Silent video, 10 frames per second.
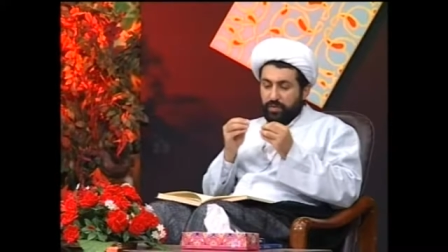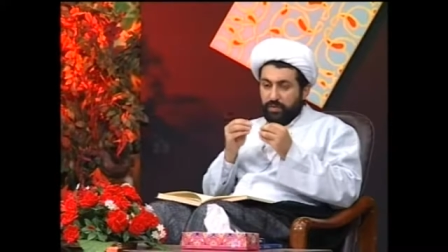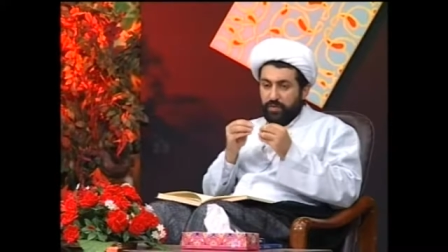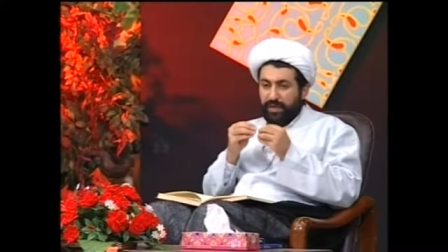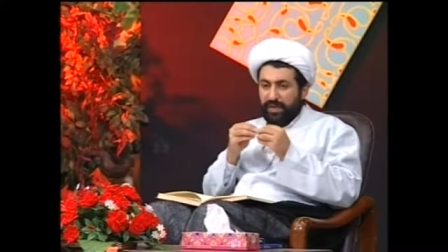
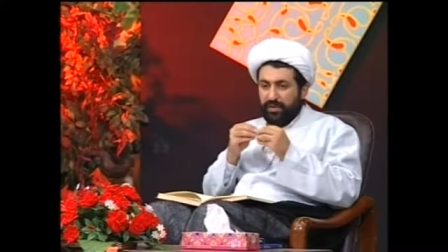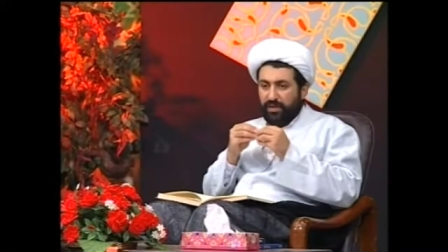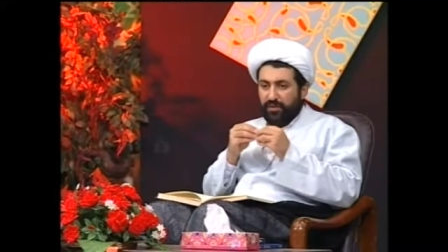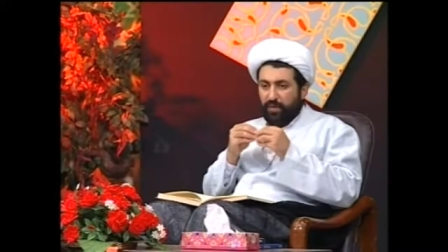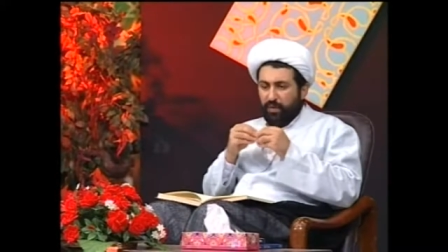To get rid
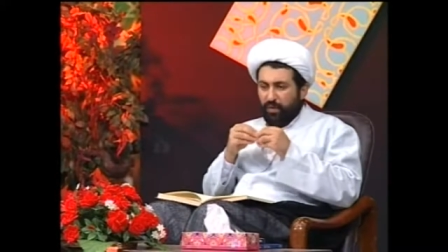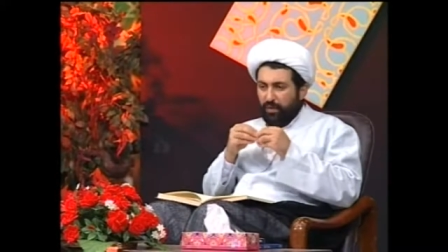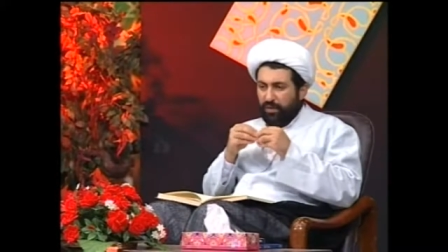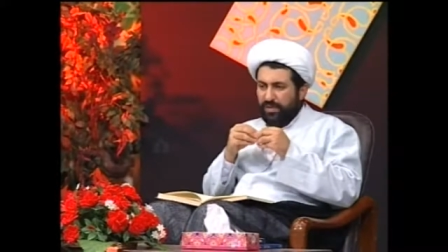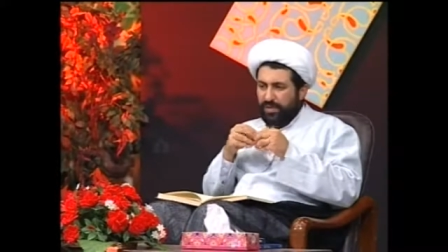of
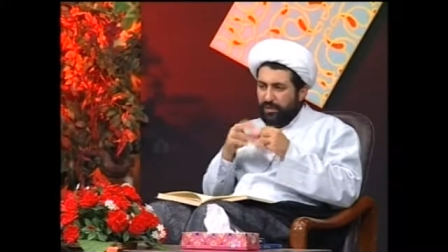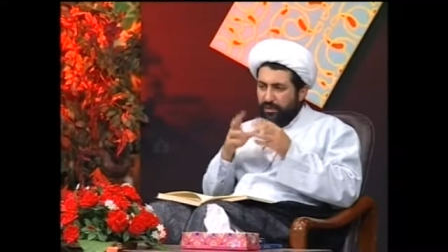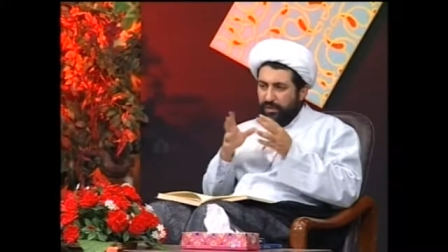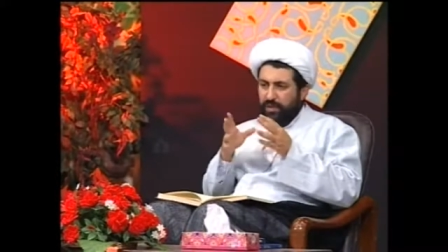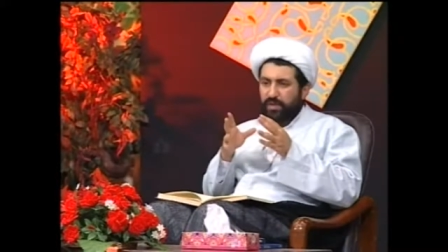all
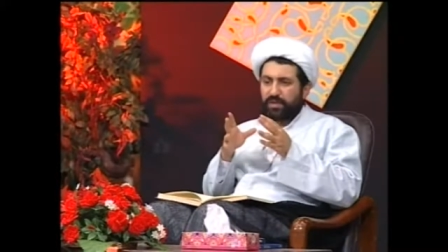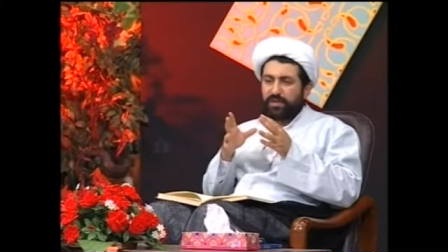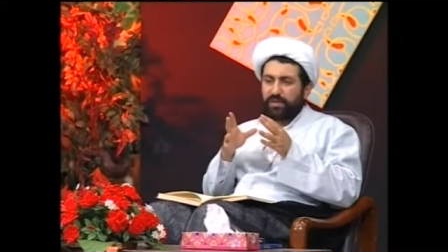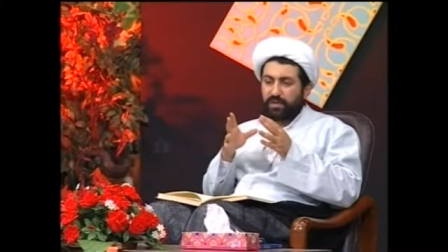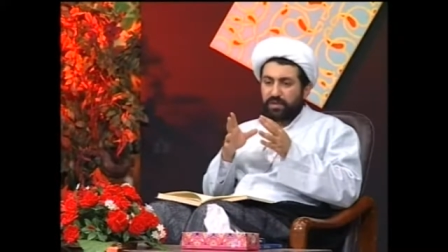selfishness,
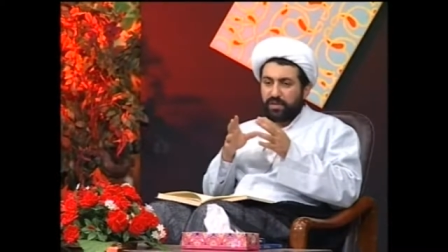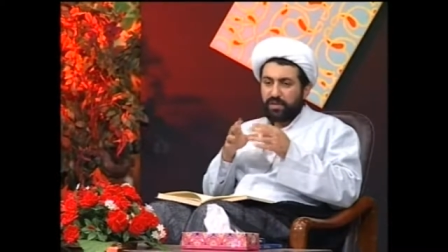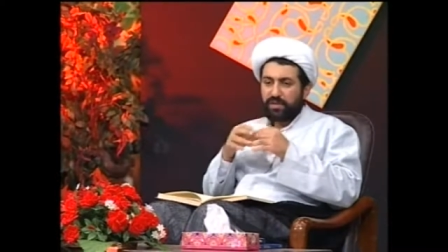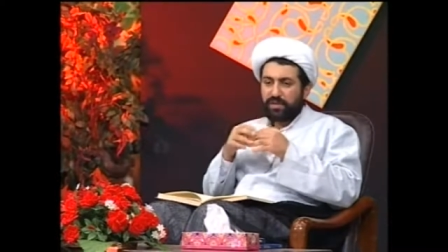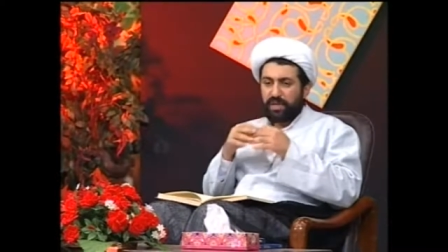
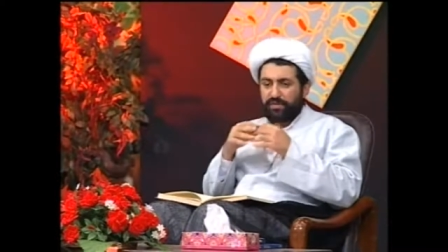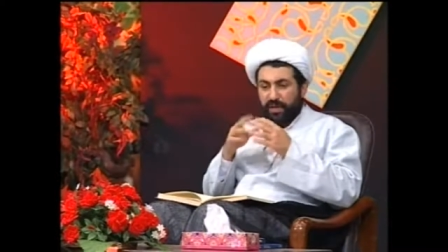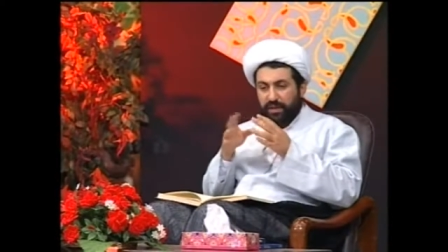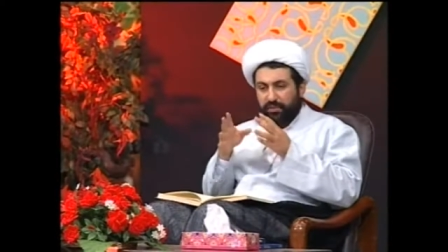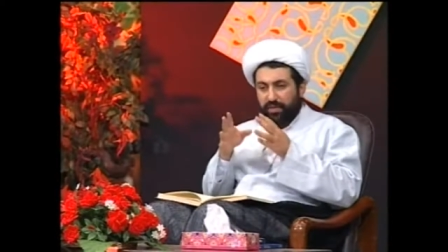self
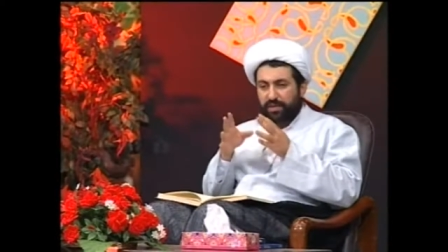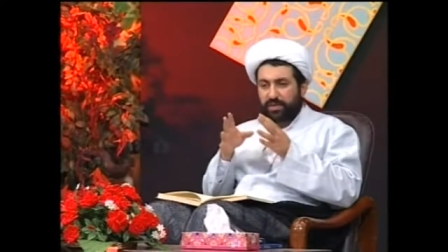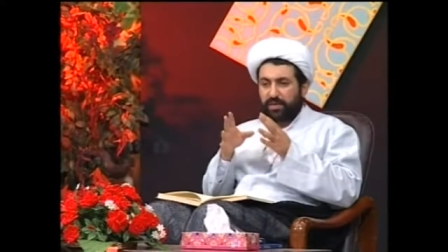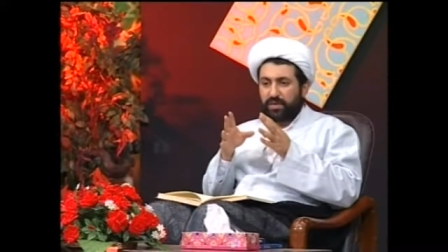interest,